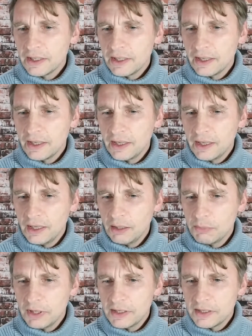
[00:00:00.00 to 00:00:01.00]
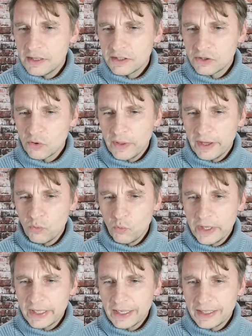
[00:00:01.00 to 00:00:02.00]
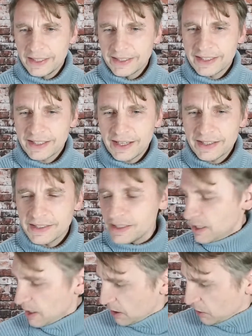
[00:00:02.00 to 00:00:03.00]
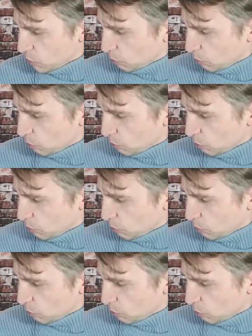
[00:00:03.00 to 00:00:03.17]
so that we can discuss your